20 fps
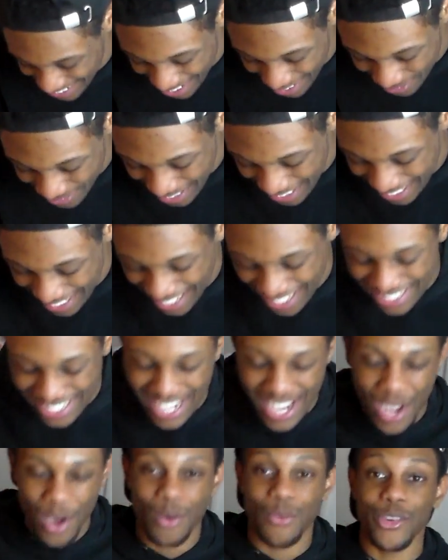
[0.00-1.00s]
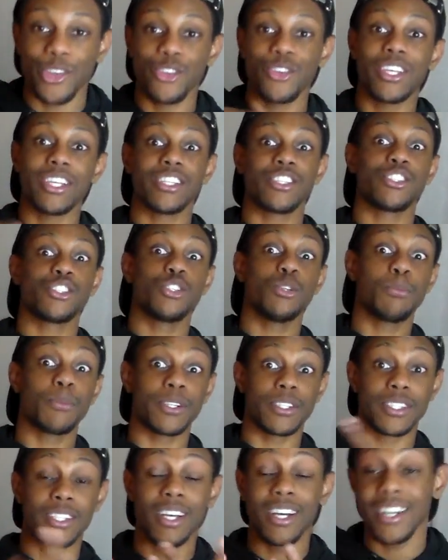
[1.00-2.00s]
Oh my gosh, when you get
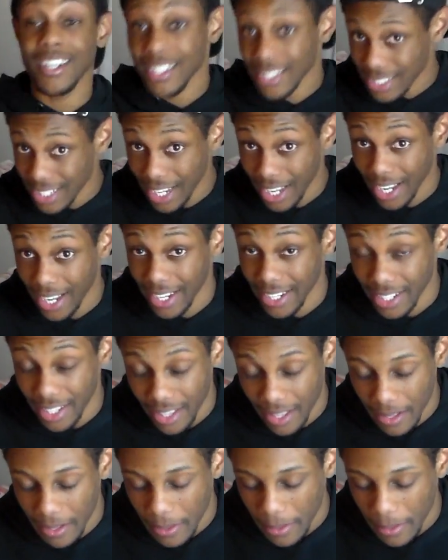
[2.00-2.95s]
super tongue tied,